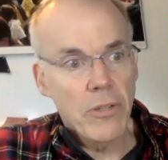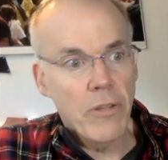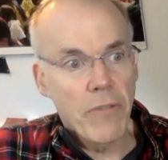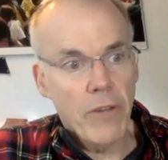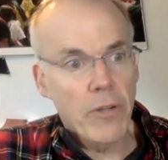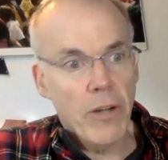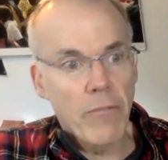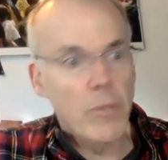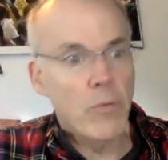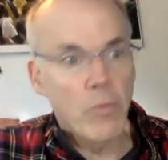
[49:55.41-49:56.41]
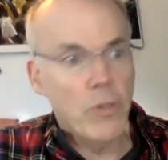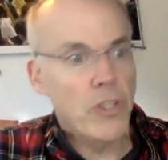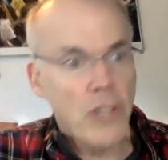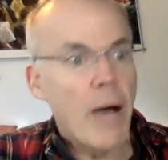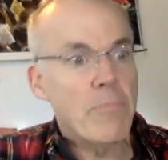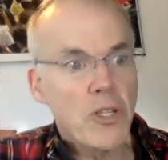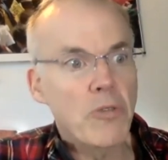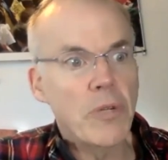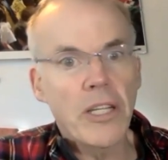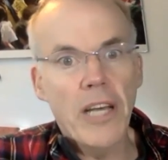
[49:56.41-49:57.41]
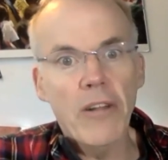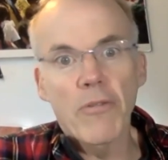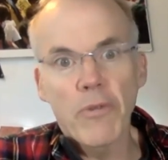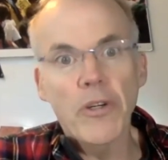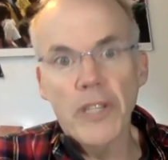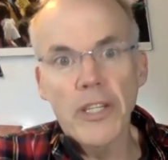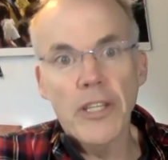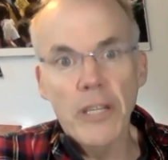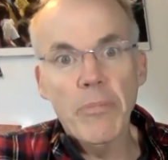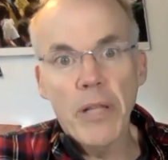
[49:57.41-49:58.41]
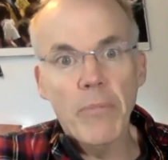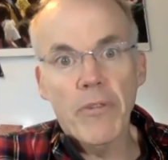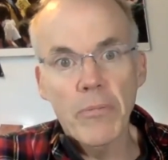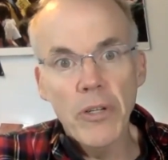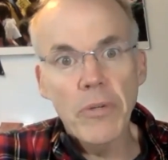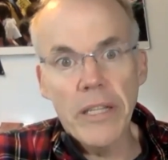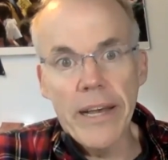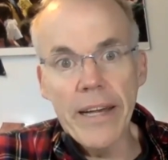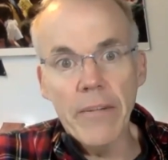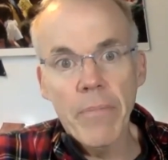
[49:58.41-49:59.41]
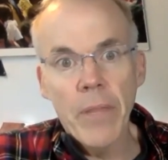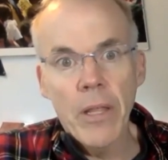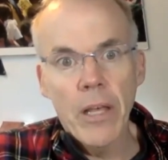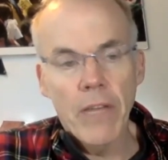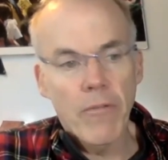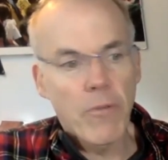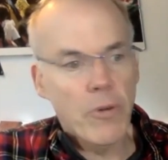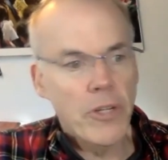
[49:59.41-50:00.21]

the federal government will stop suing California to keep them from doing that. And 4